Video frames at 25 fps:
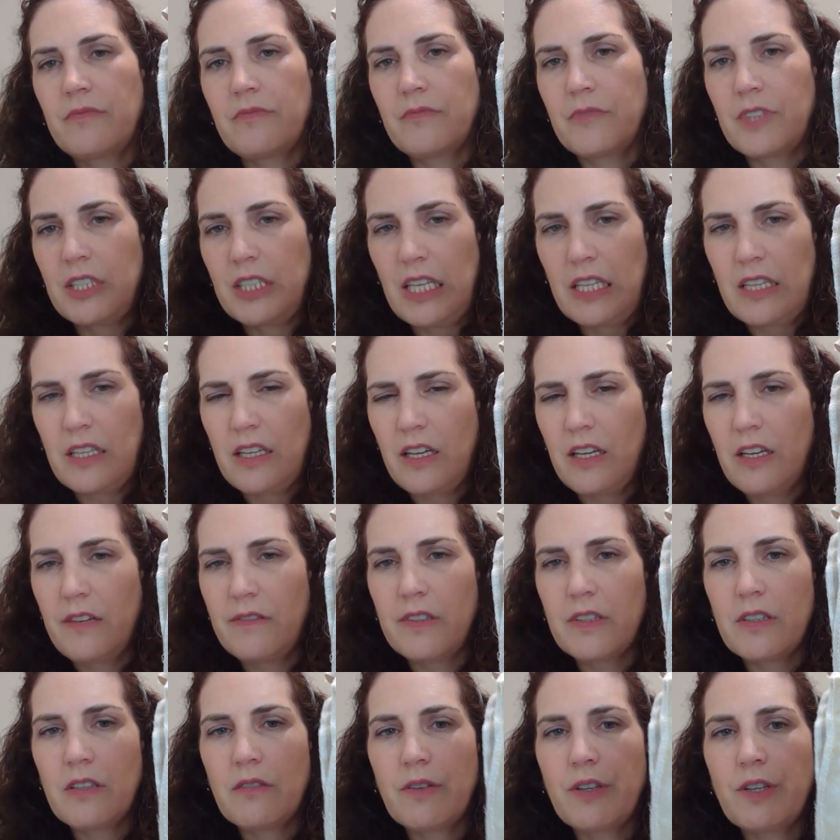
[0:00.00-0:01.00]
is that the eave
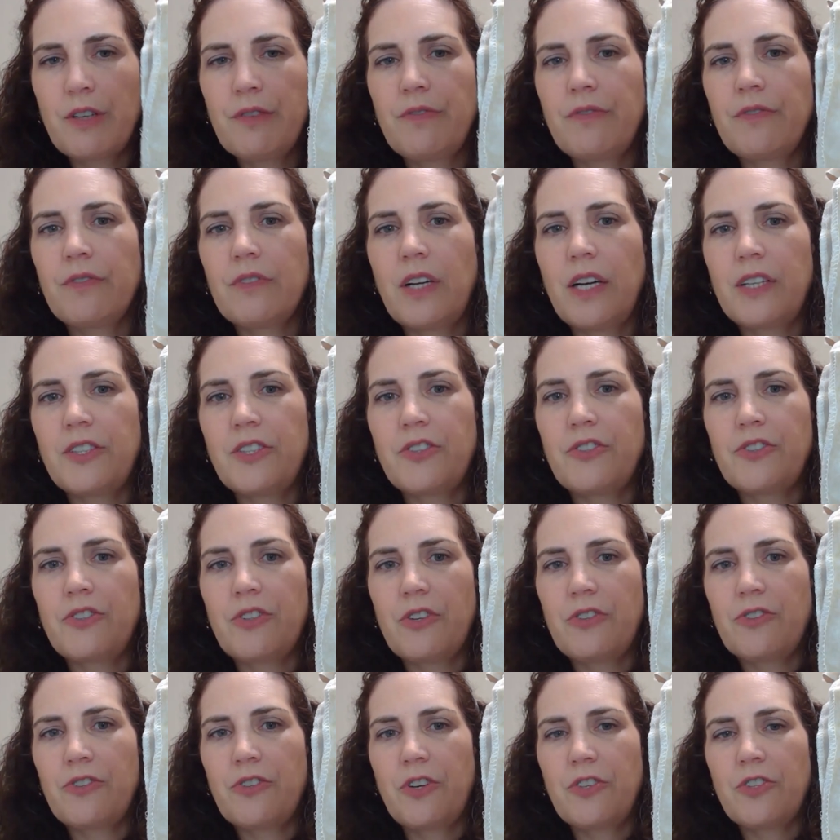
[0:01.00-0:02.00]
of the roof? I just
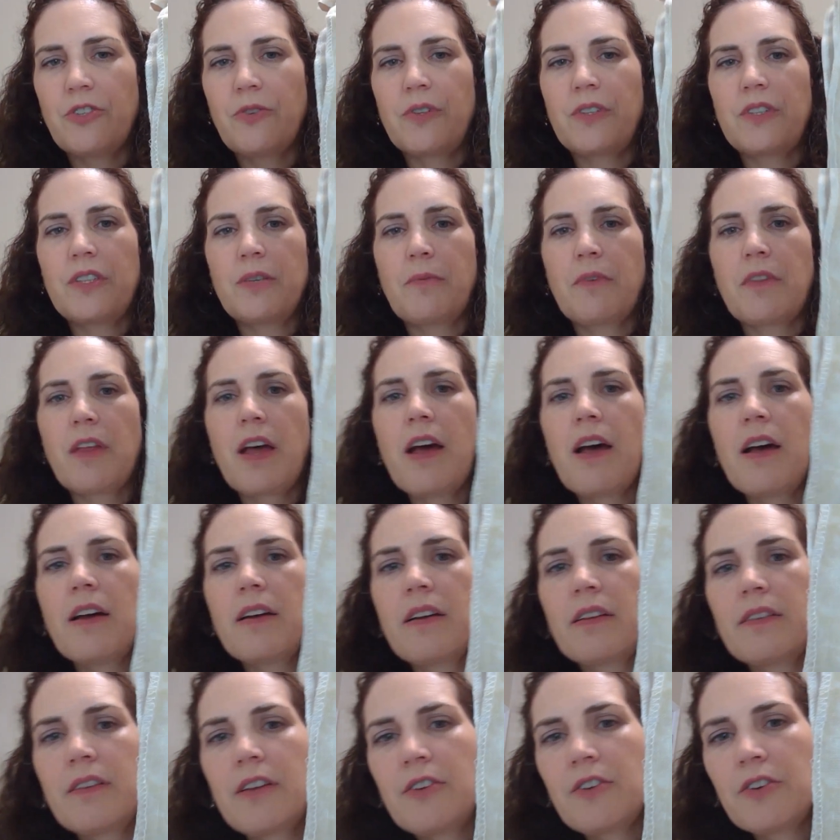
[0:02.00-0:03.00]
started doing some of that,
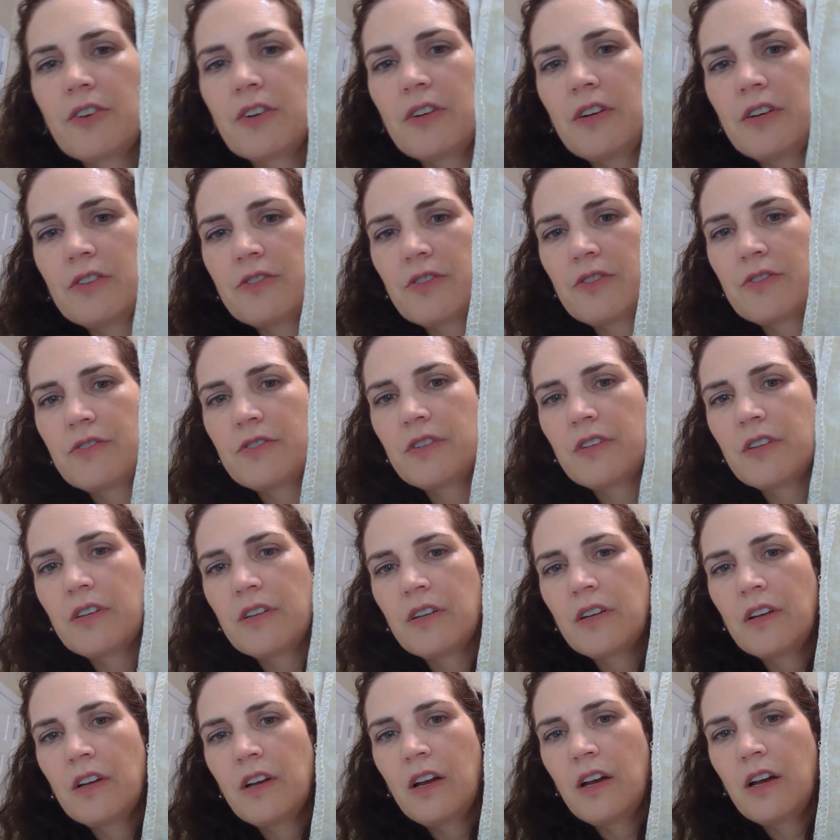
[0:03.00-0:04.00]
and then you can also
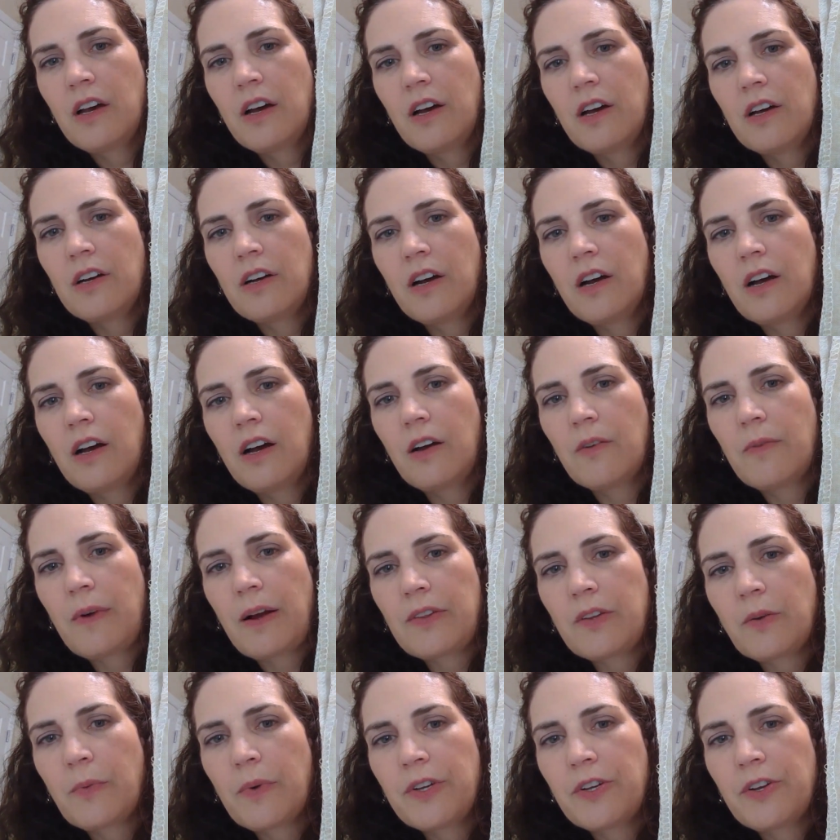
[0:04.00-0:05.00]
see
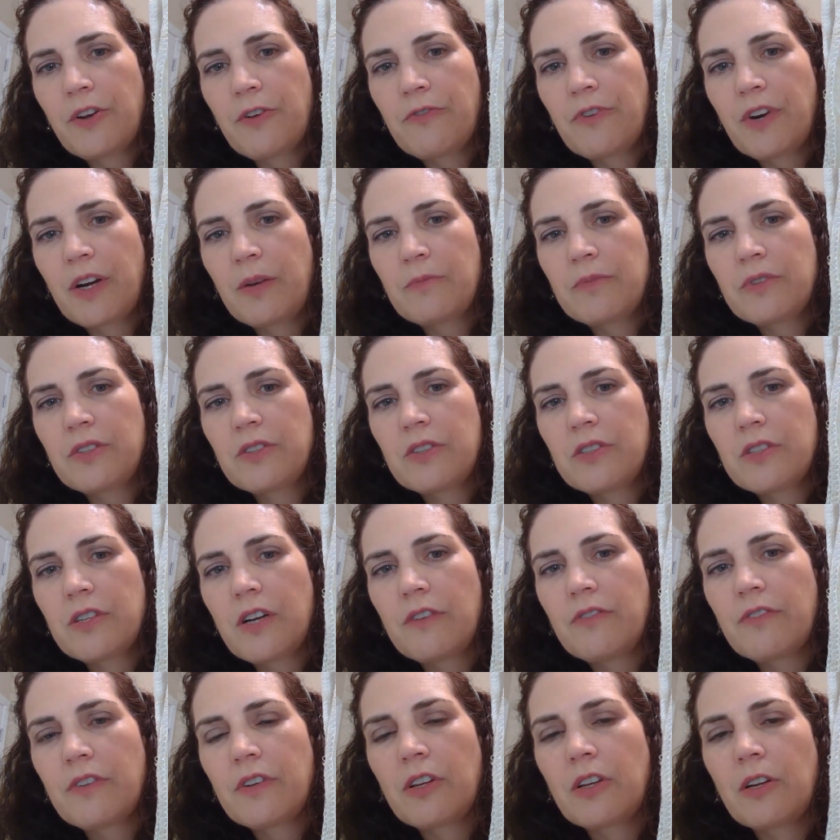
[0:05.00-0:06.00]
around the window frames and
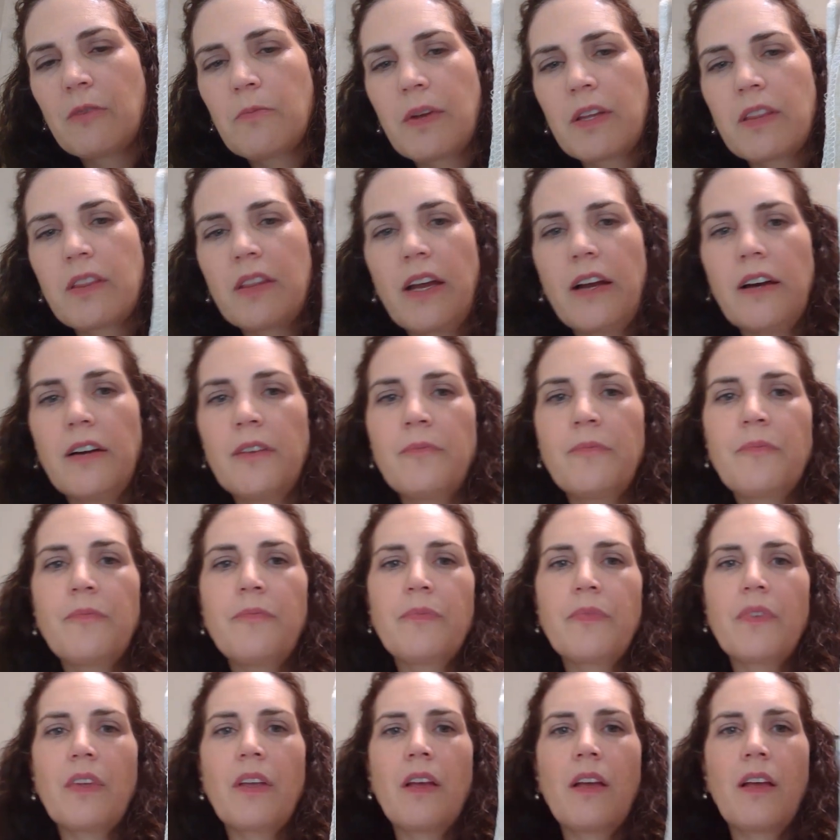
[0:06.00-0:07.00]
stuff a little bit there.
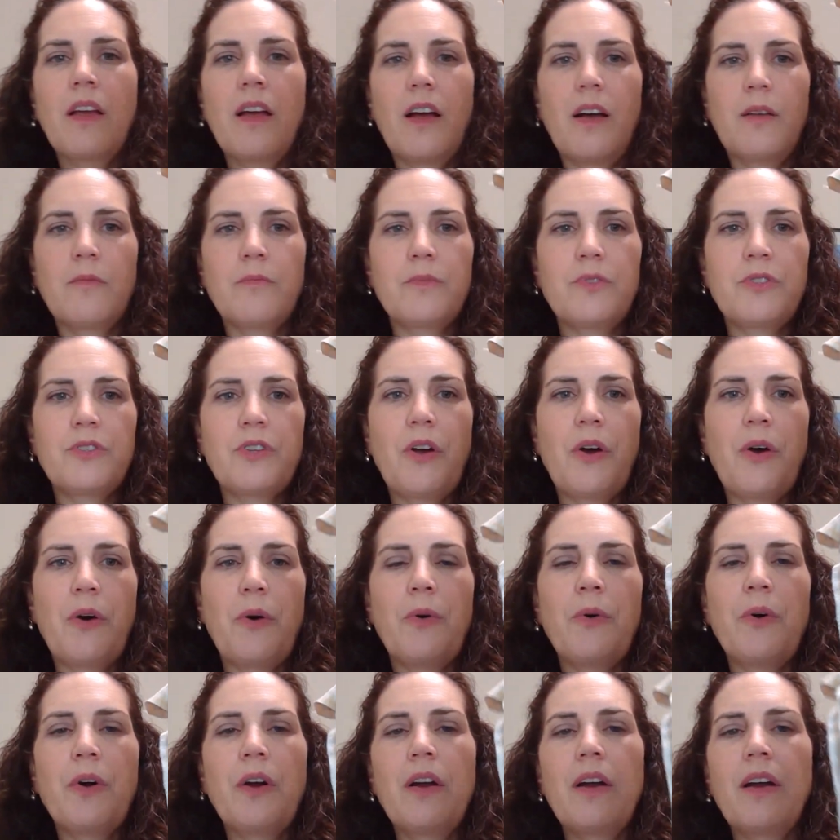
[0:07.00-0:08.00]
And
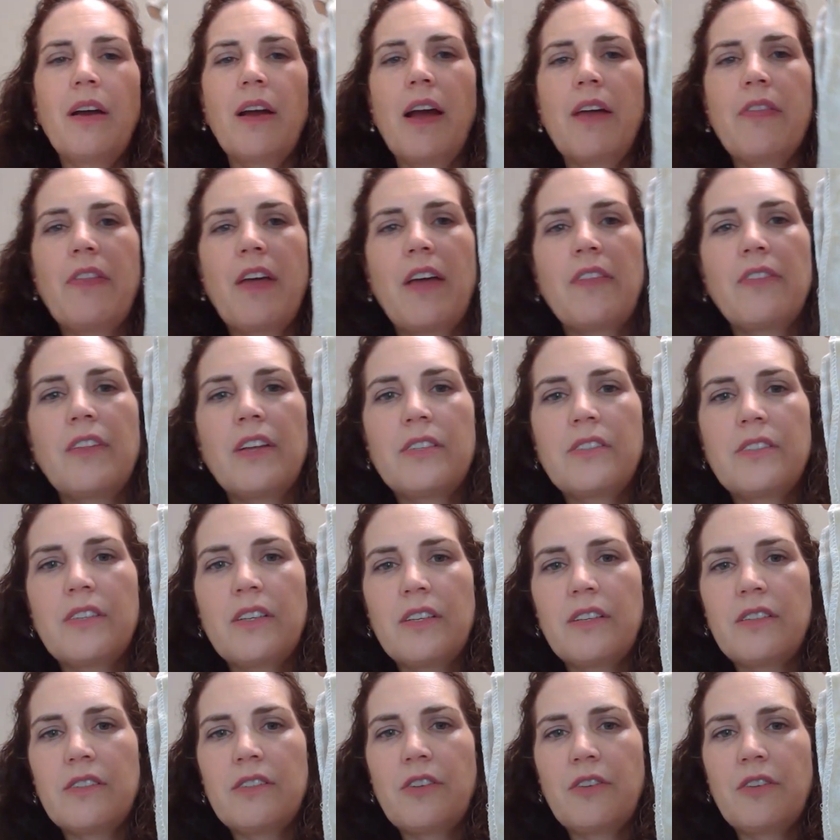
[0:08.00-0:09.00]
then this
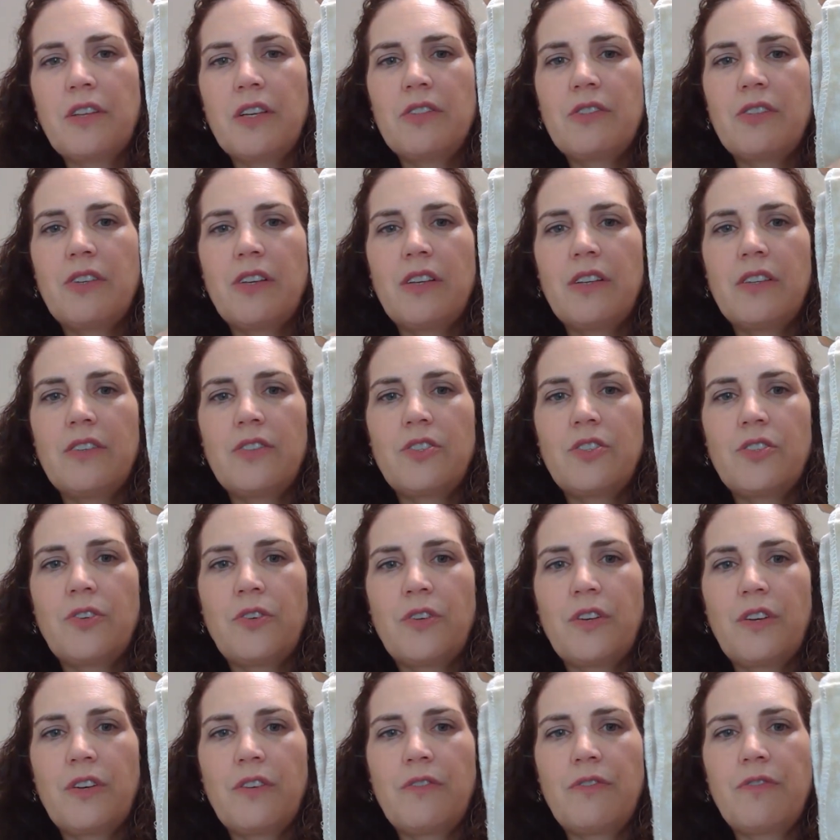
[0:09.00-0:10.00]
is
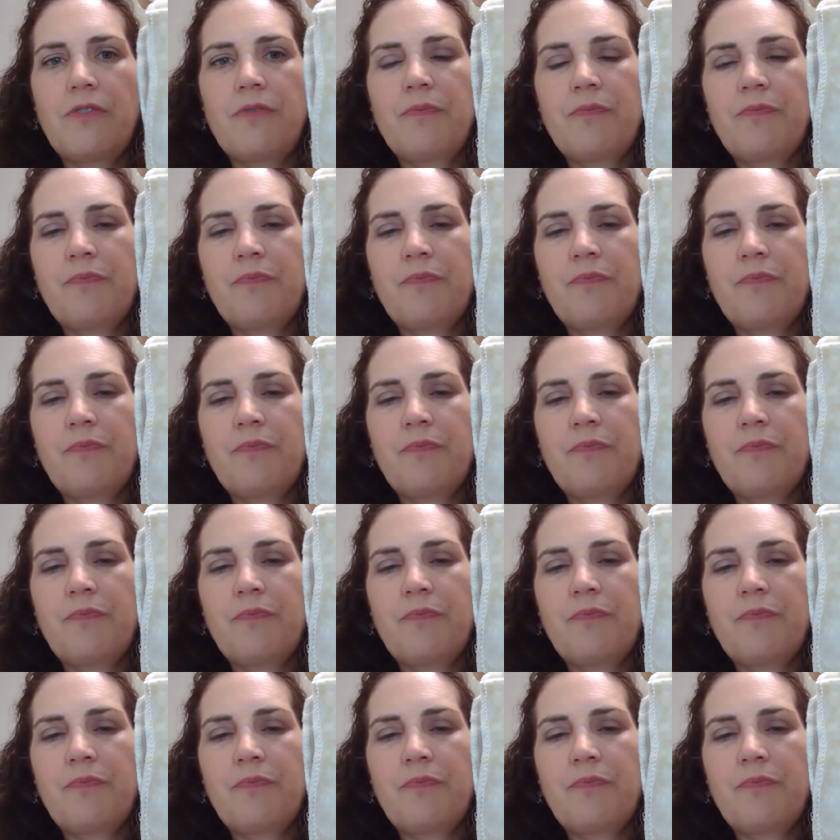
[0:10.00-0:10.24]
sort of